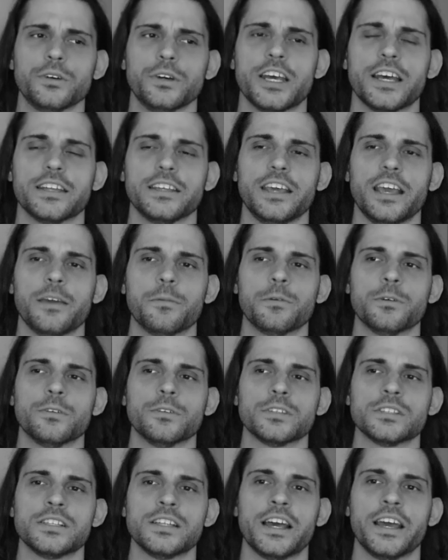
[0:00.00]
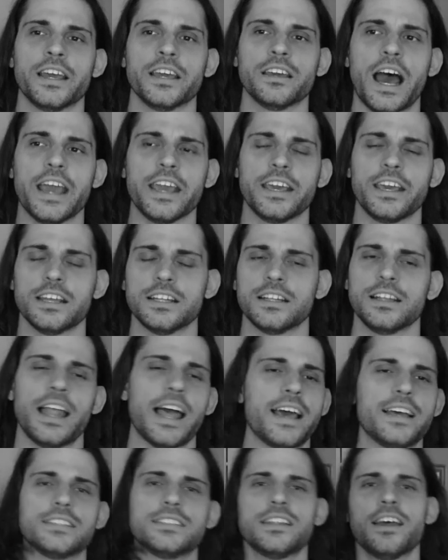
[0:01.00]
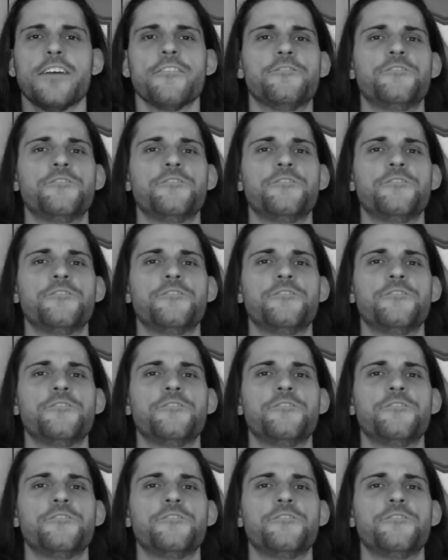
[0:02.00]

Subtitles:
Chad Gable was like, "I can last